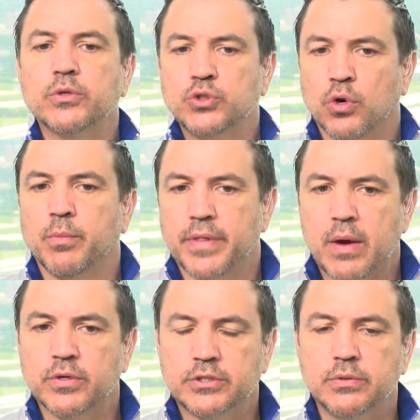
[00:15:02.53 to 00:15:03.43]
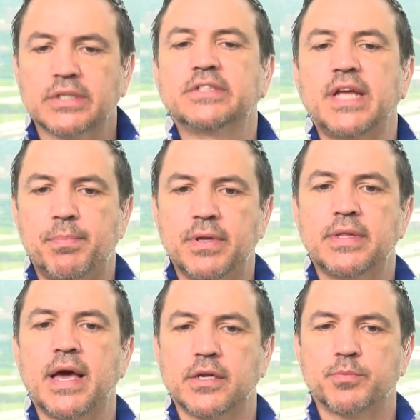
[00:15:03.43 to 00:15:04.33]
was normal. That was, you accepted
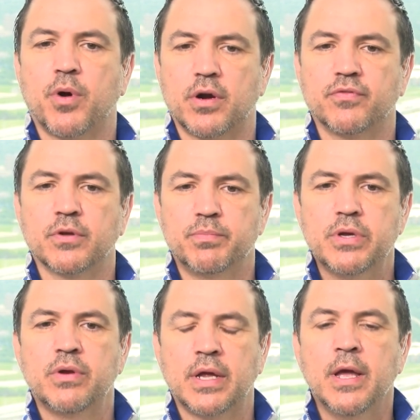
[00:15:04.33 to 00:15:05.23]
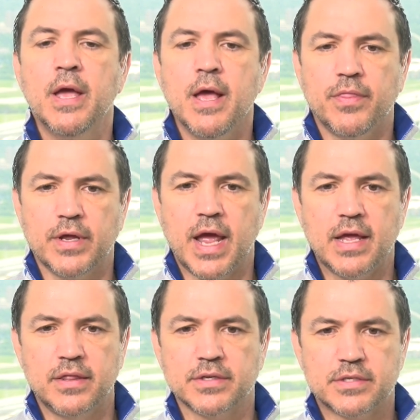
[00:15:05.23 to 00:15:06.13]
that as part of computing, that
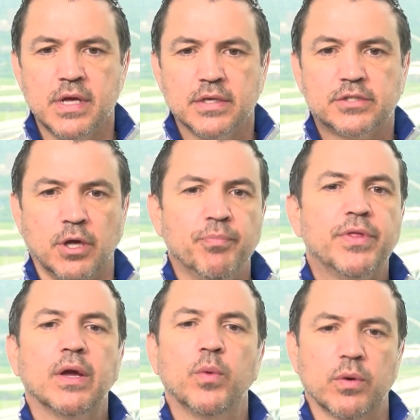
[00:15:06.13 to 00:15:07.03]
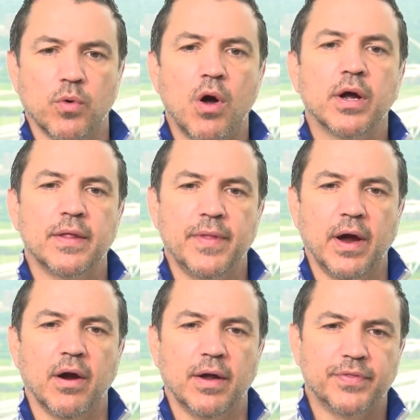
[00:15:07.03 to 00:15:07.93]
hey, something went wrong in
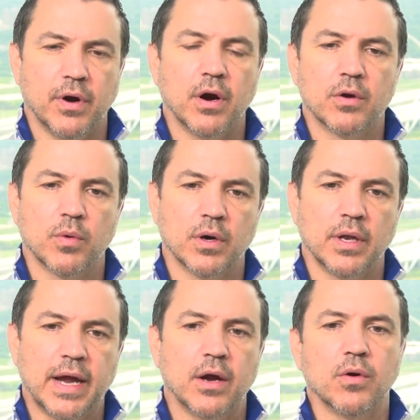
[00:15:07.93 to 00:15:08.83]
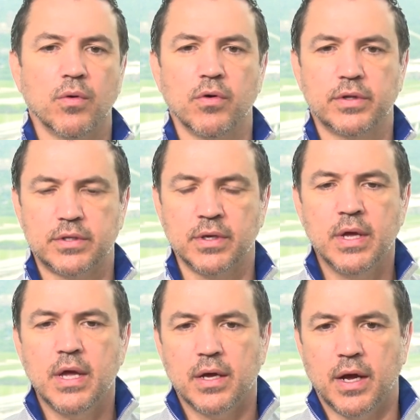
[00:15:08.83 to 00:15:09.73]
there at the hardware layer or at the
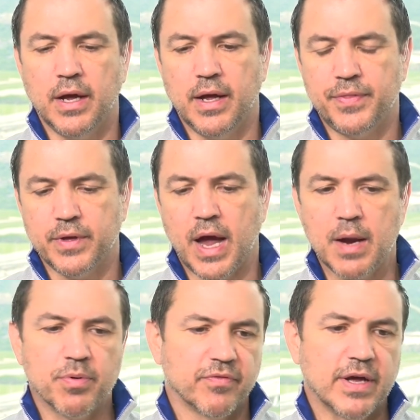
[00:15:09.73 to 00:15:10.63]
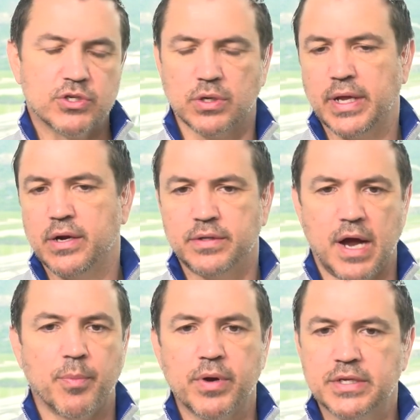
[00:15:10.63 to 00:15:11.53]
hypervisor layer, at the
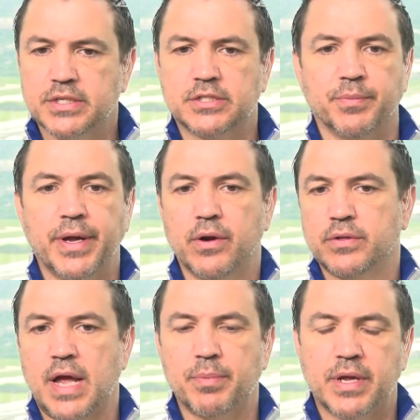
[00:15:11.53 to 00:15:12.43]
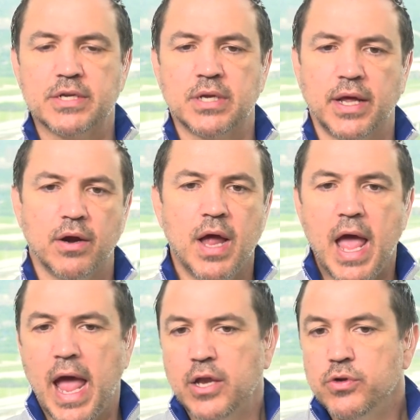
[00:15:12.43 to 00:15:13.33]
operating system layer, at the application layer,
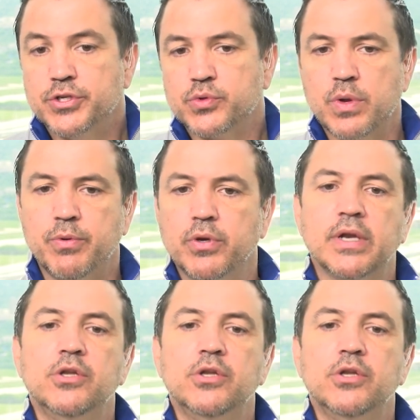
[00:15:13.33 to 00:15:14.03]
and you just rebooted